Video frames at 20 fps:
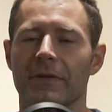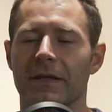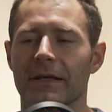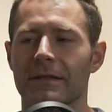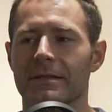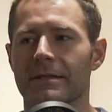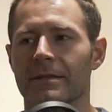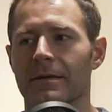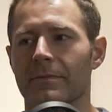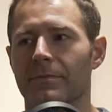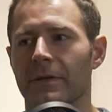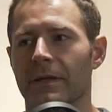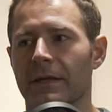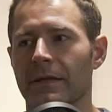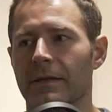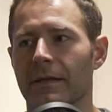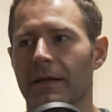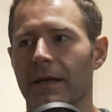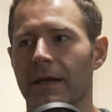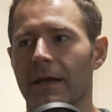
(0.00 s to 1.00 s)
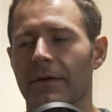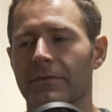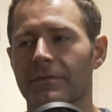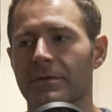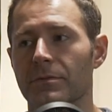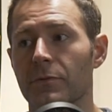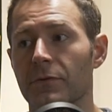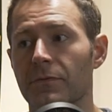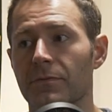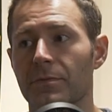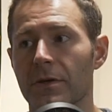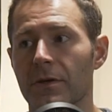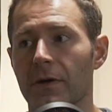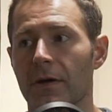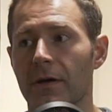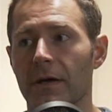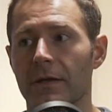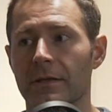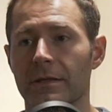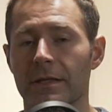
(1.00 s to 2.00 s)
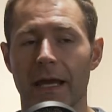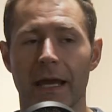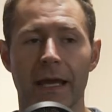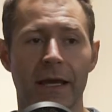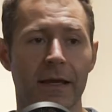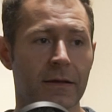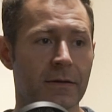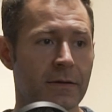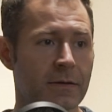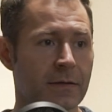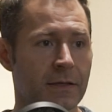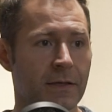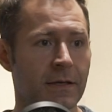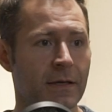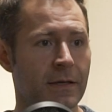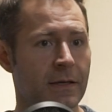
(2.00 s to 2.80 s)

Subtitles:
That's something that I have to move beyond. And